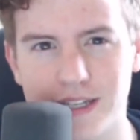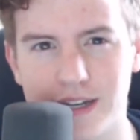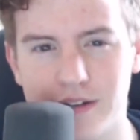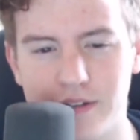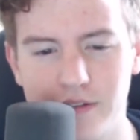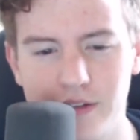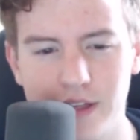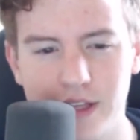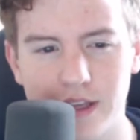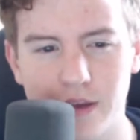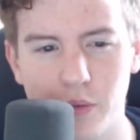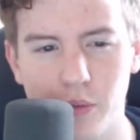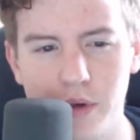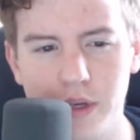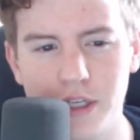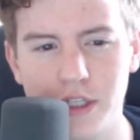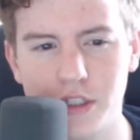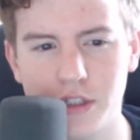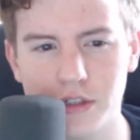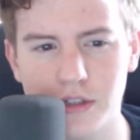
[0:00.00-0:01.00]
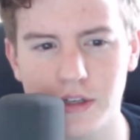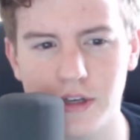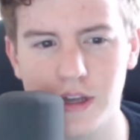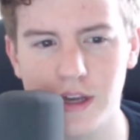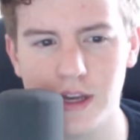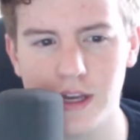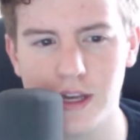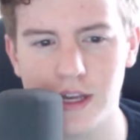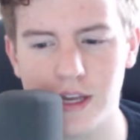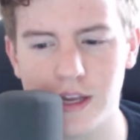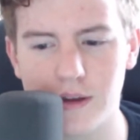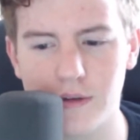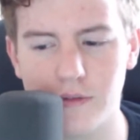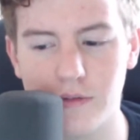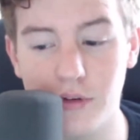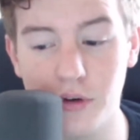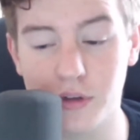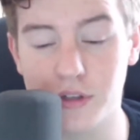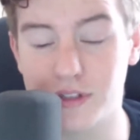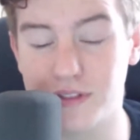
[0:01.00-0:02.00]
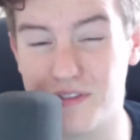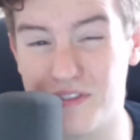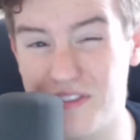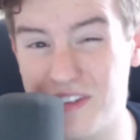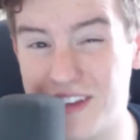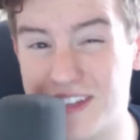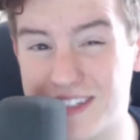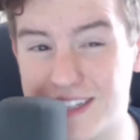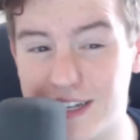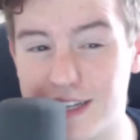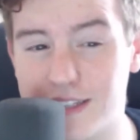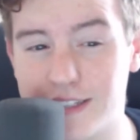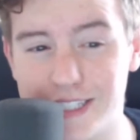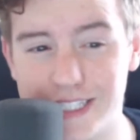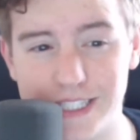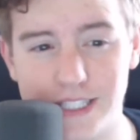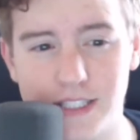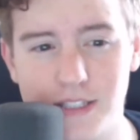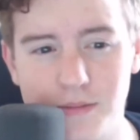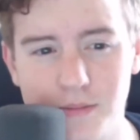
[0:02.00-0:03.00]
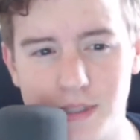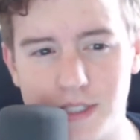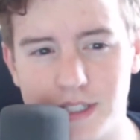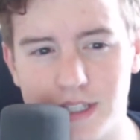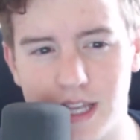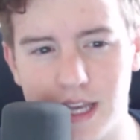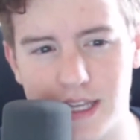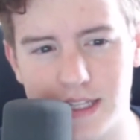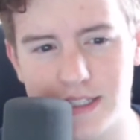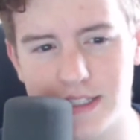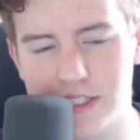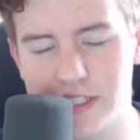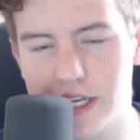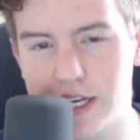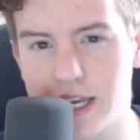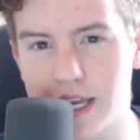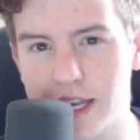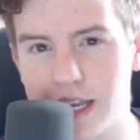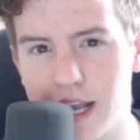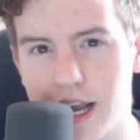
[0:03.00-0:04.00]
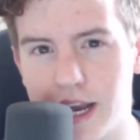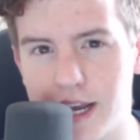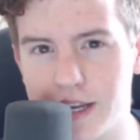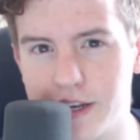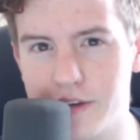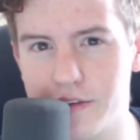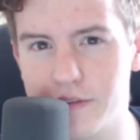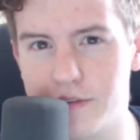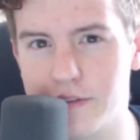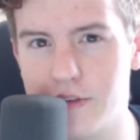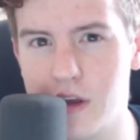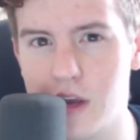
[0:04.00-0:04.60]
And I feel like we should first fix that system and second kind of